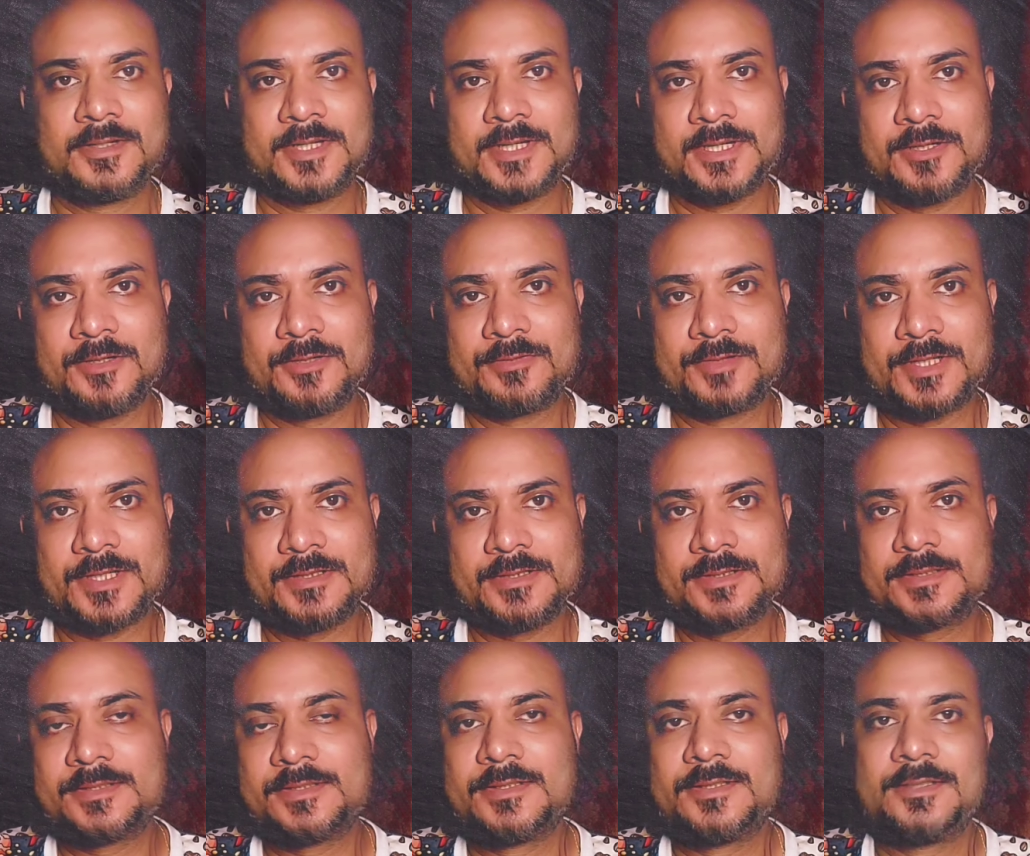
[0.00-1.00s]
Hello
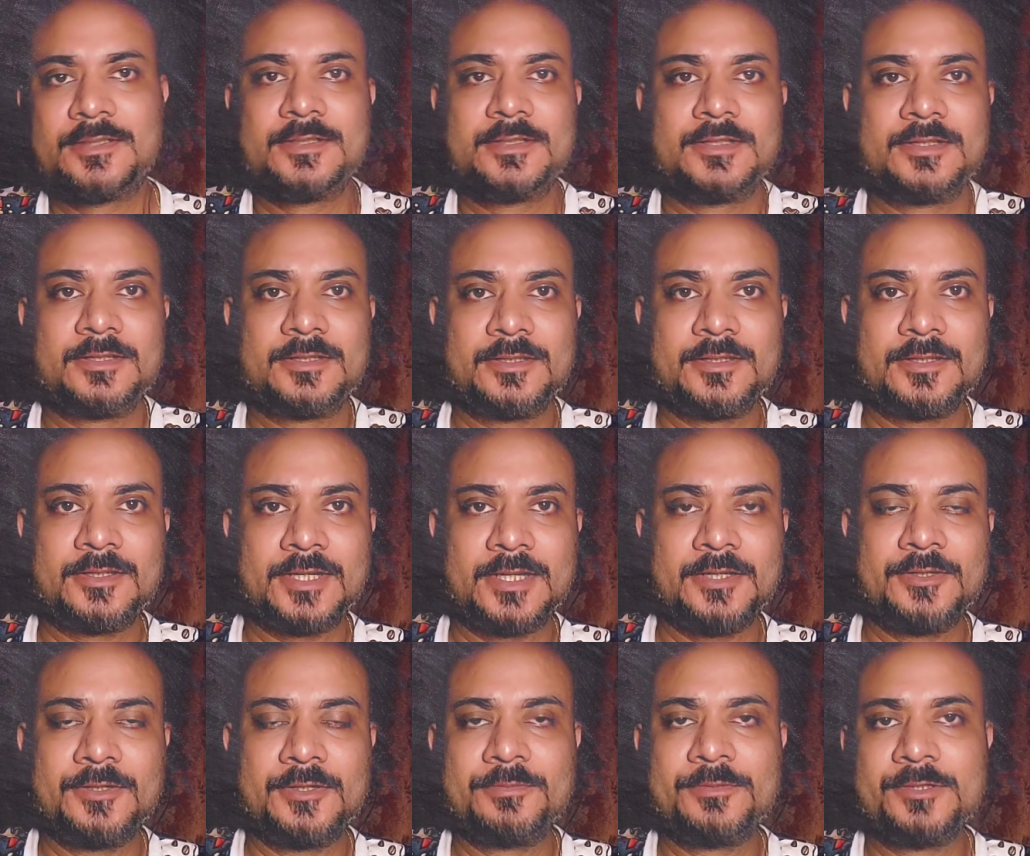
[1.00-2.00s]
friends,
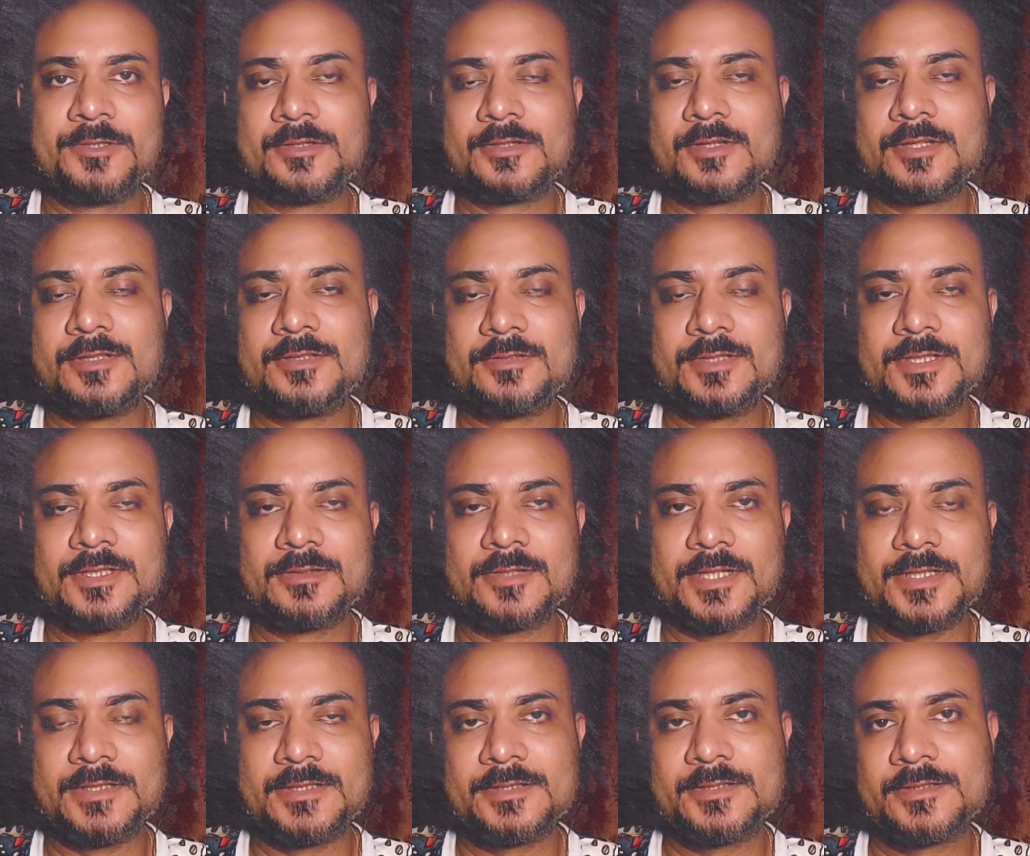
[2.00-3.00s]
I hope you're all doing
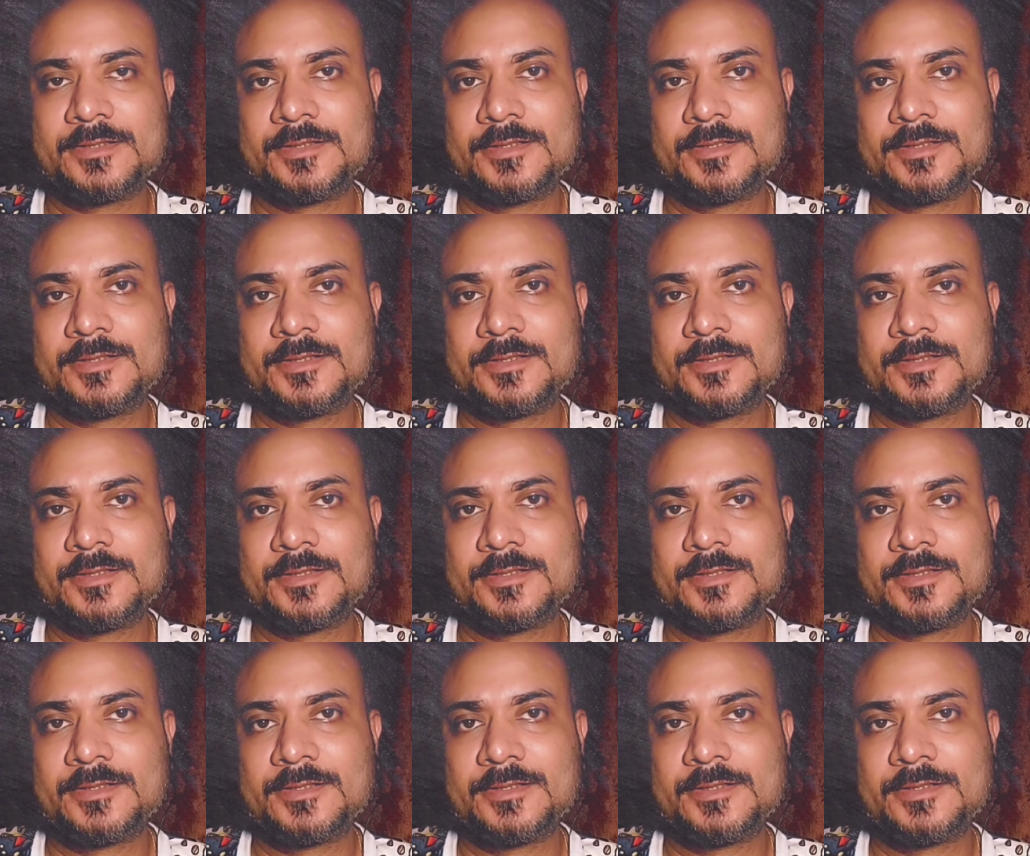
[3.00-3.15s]
great.